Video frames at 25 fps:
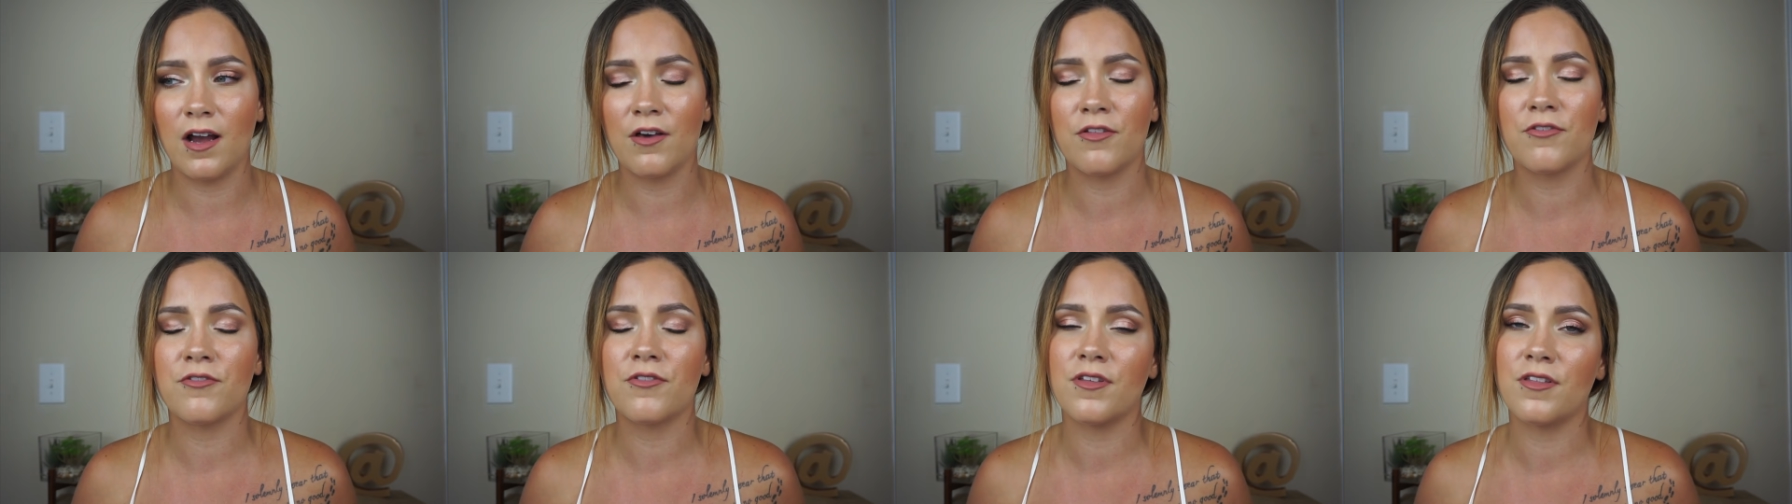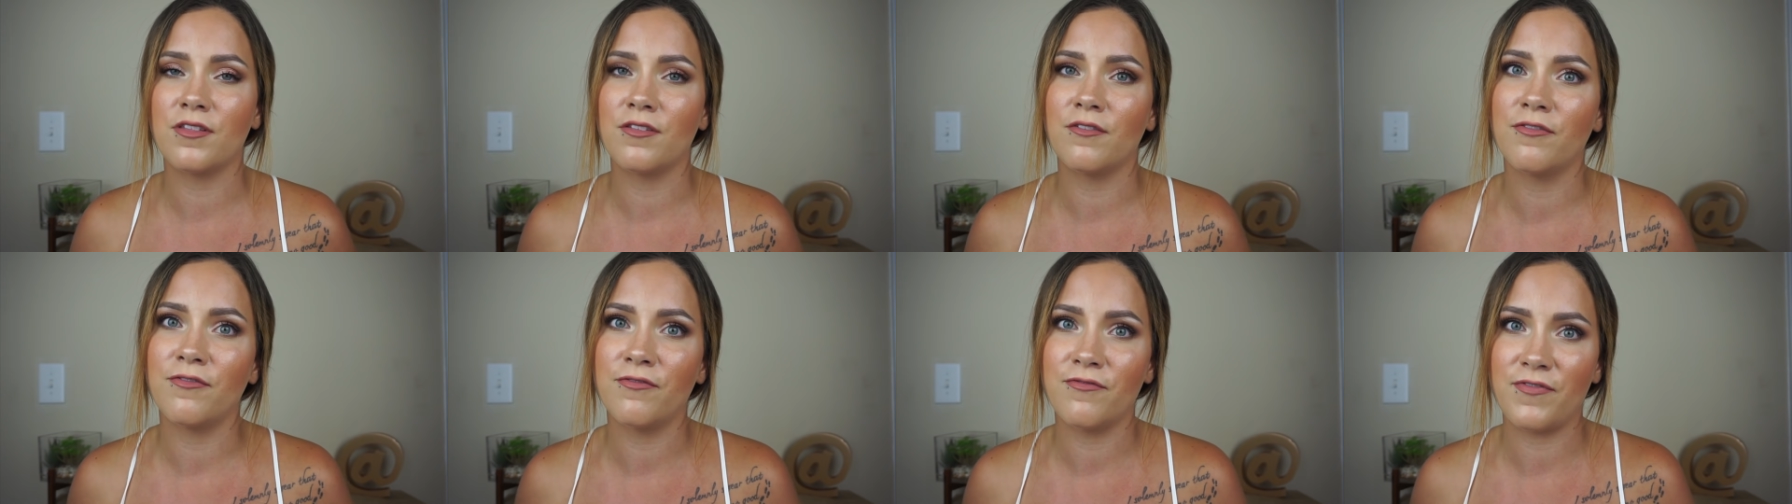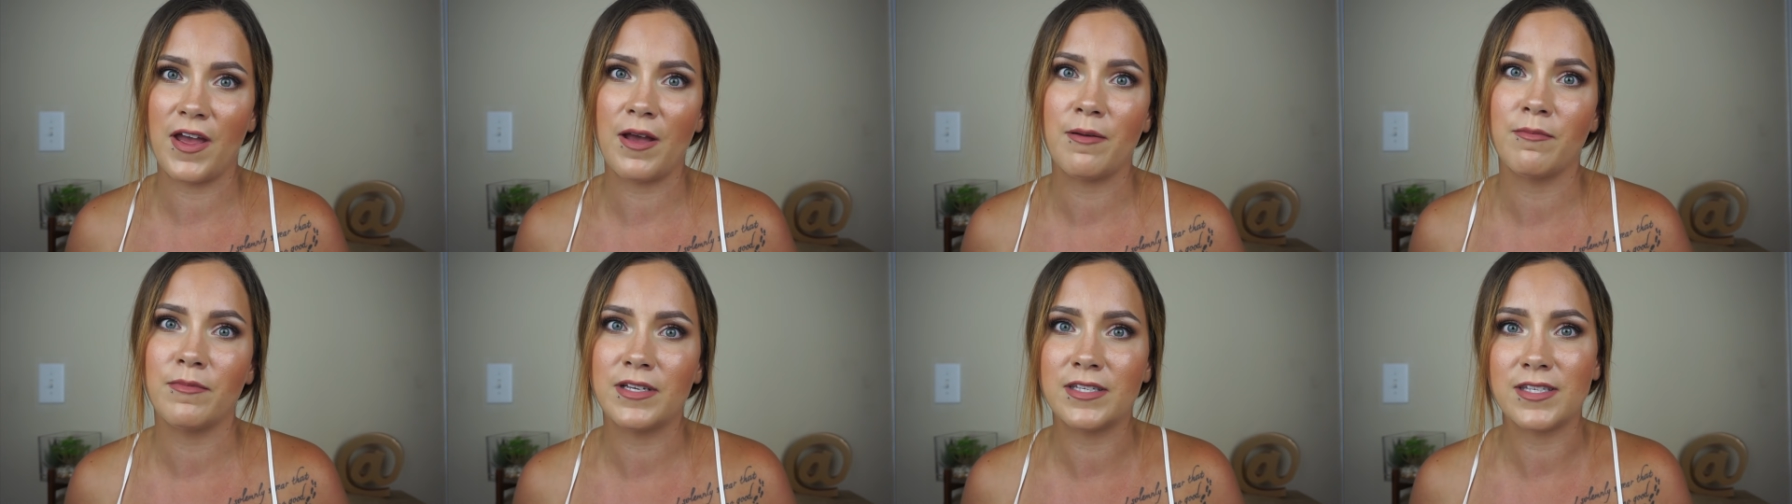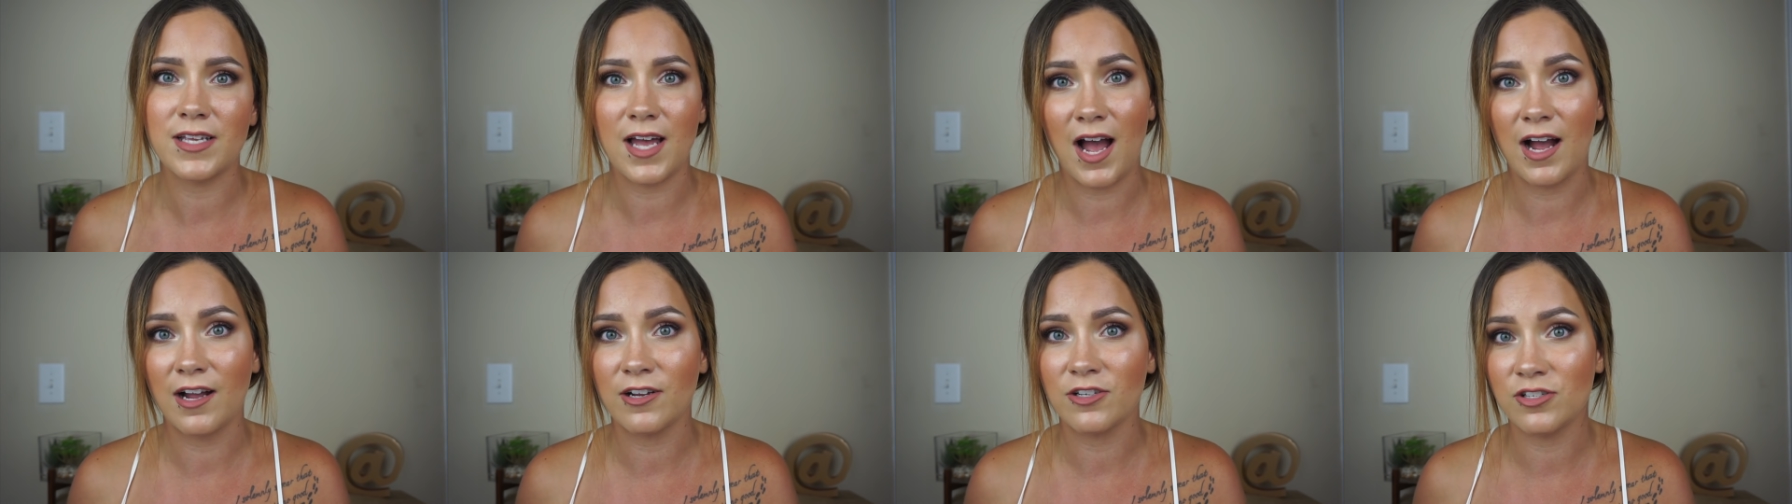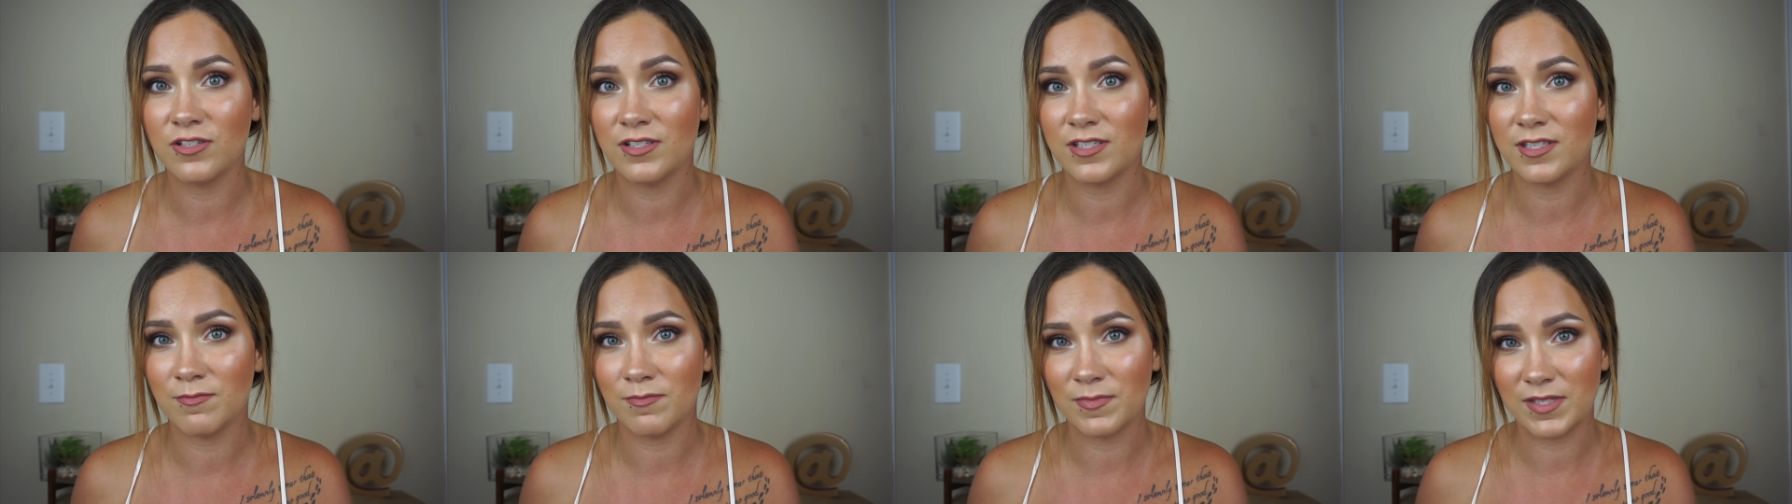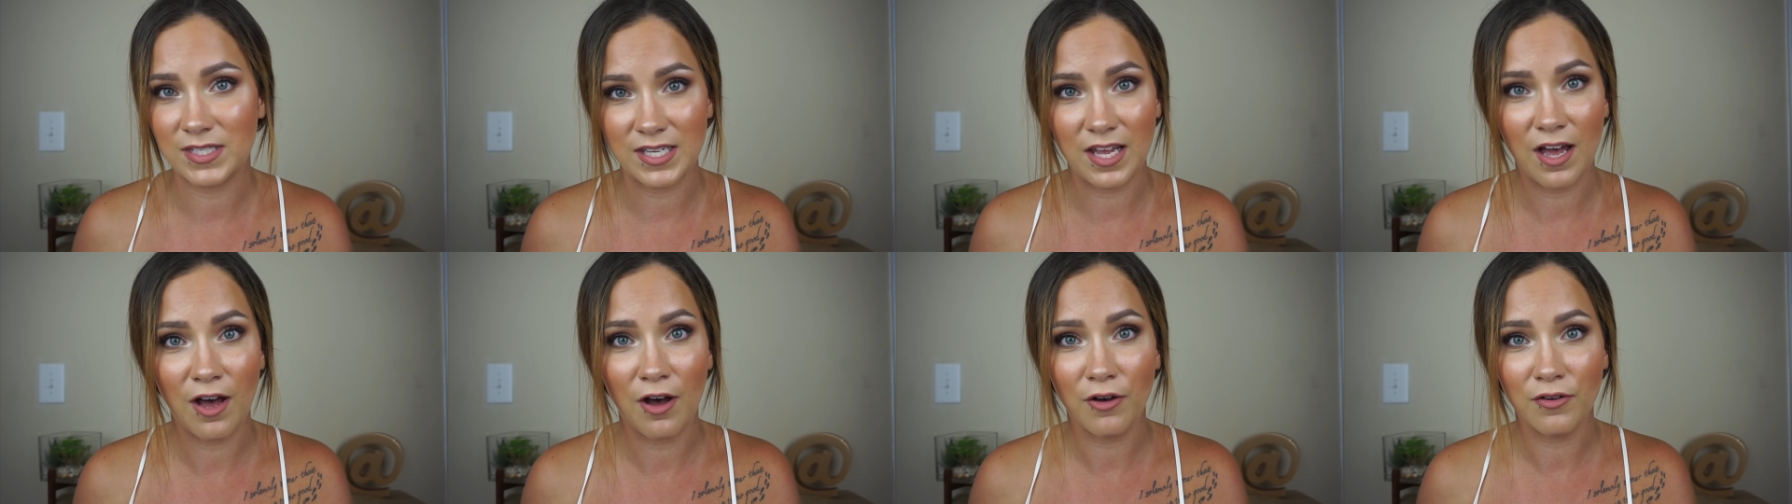other than the family's actions
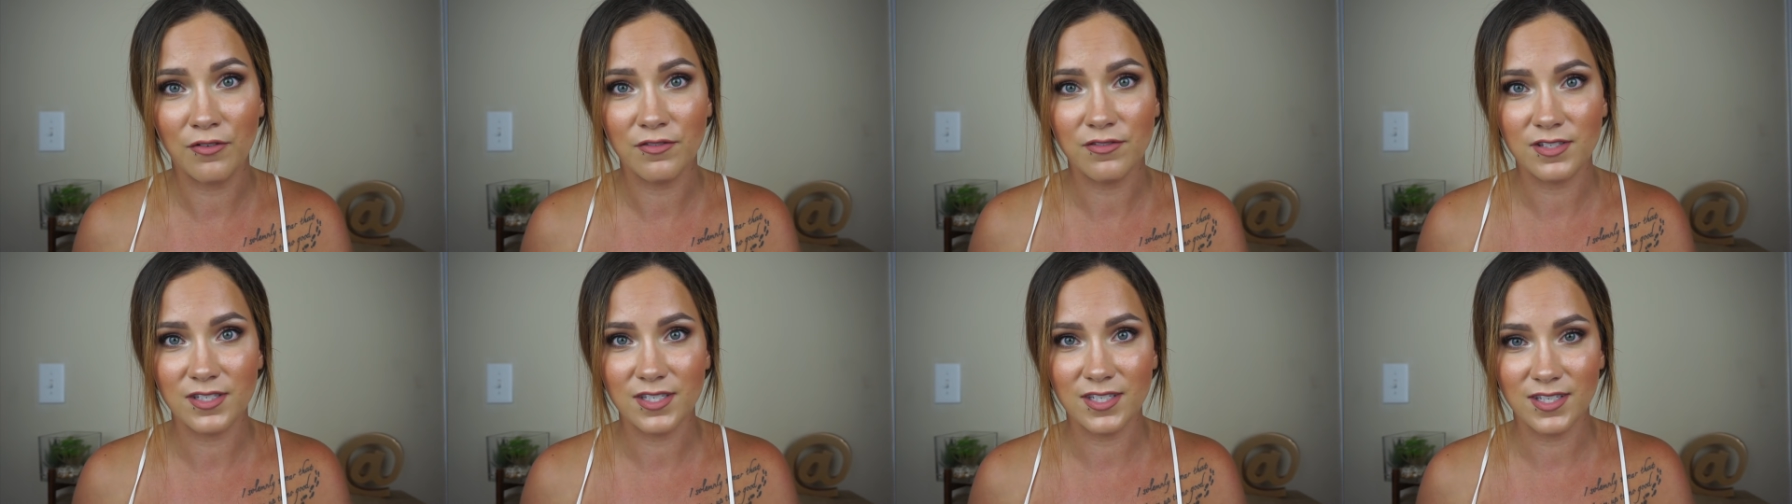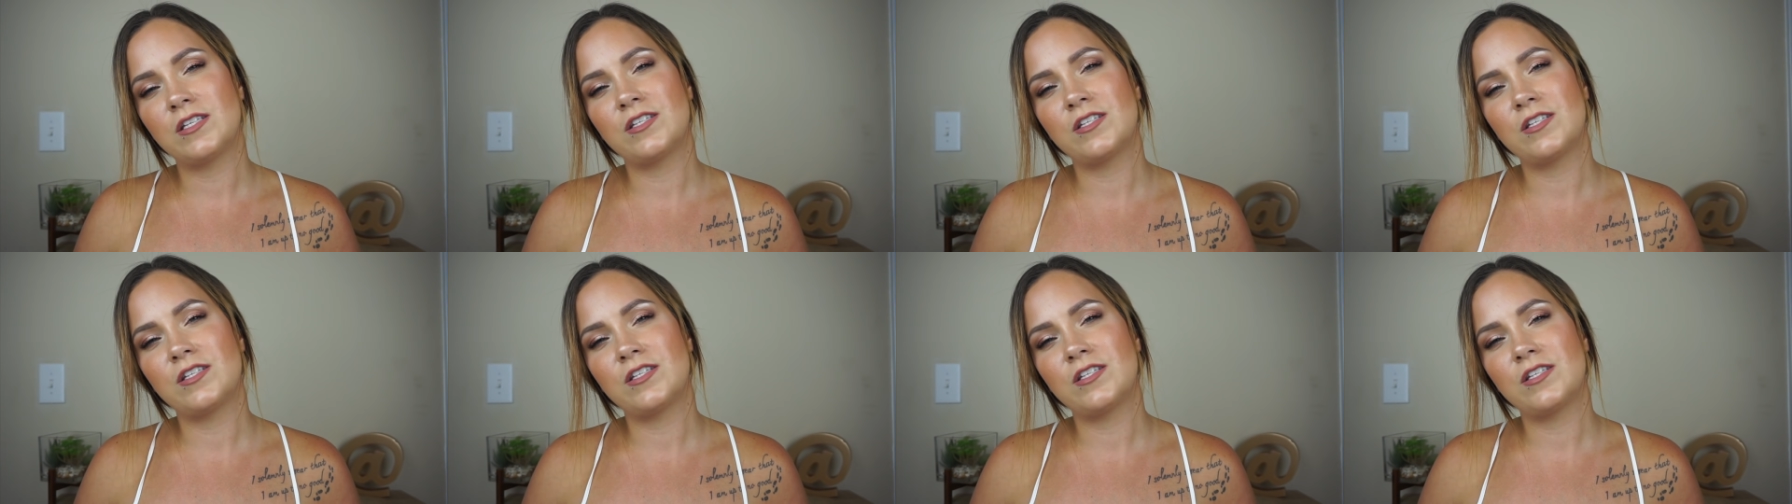themselves.